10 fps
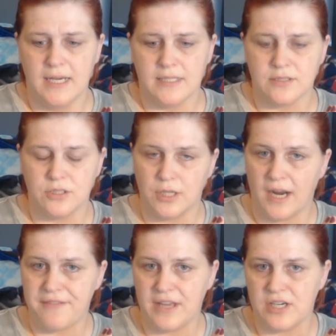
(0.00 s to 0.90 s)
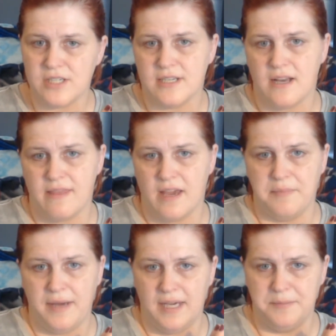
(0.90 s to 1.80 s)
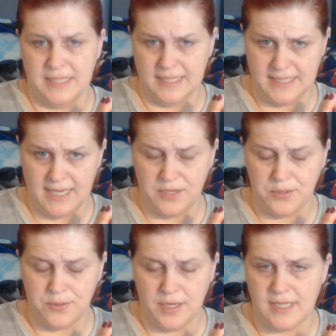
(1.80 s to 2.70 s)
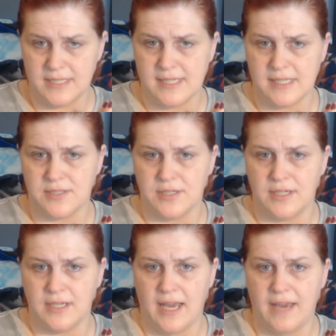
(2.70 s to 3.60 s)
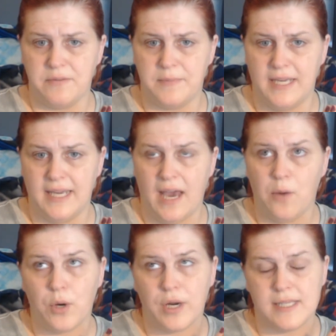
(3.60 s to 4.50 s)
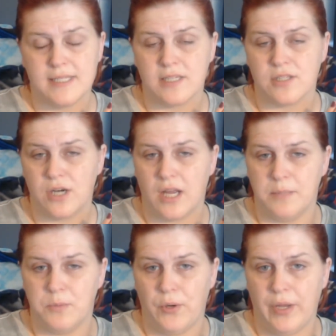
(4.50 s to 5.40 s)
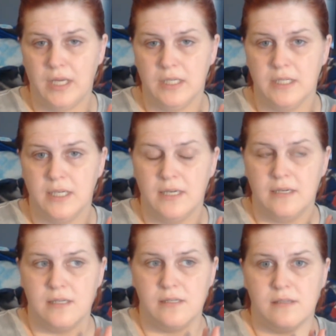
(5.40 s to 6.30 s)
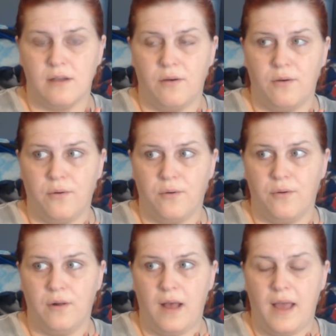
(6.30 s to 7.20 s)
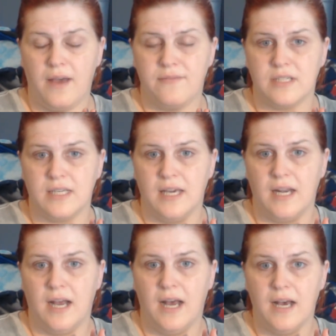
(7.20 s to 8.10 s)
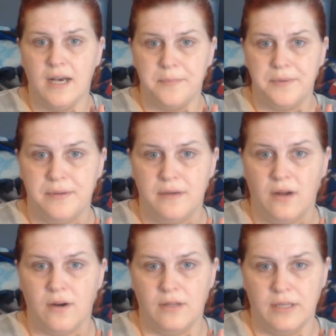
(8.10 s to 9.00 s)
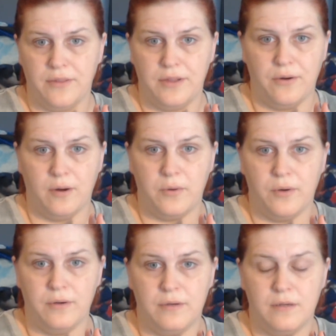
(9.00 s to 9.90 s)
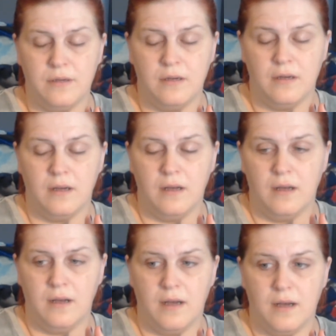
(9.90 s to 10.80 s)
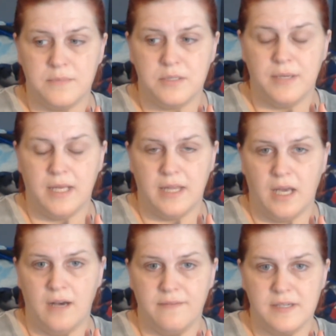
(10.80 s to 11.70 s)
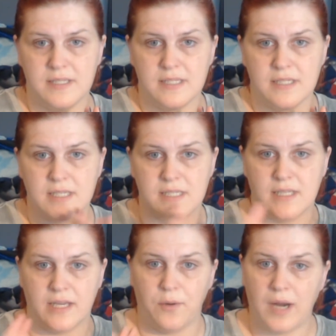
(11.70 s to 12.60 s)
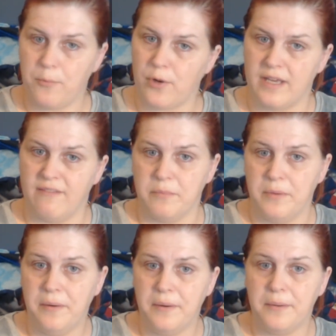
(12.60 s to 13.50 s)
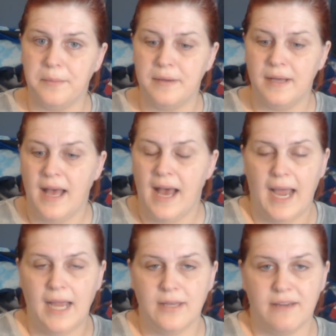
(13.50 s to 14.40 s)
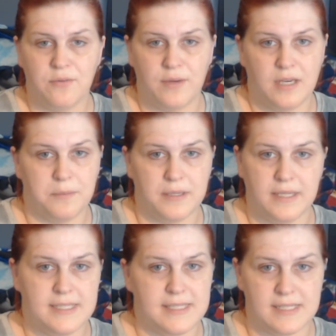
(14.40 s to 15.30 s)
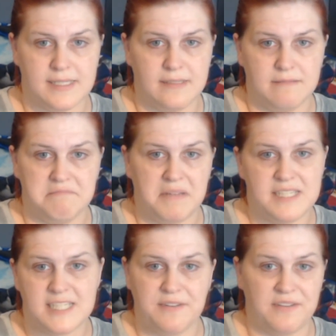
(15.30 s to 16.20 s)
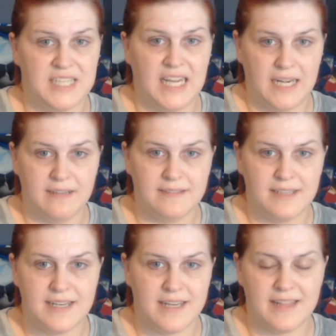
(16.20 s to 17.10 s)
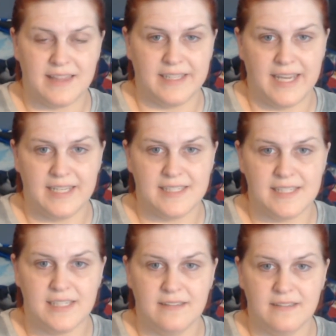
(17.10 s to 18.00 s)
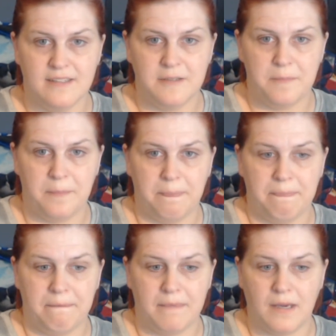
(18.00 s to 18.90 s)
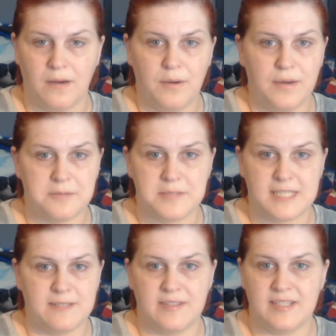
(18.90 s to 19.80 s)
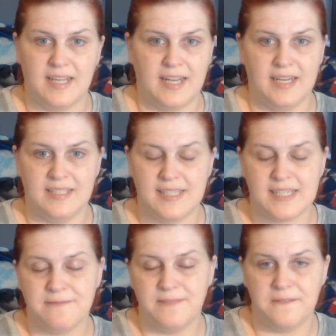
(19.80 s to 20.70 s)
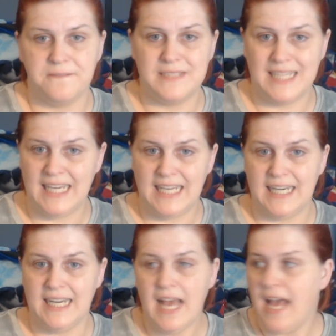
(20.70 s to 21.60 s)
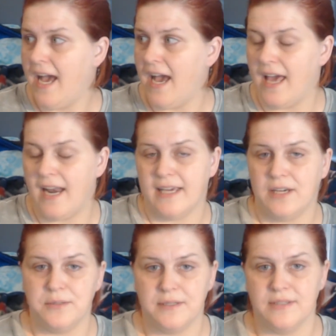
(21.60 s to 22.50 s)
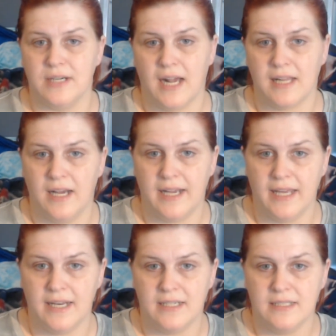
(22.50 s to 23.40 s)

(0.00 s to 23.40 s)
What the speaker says: The drive there is not that bad, because I go to work at 6:30. I have to be at work at 6:30 in the morning, so I have to get up earlier than normal to be in the office. Because like when I'm working from home, I only have to wake up at like about 6:15 at the latest. I wake up 6:15, and I go over and I clock in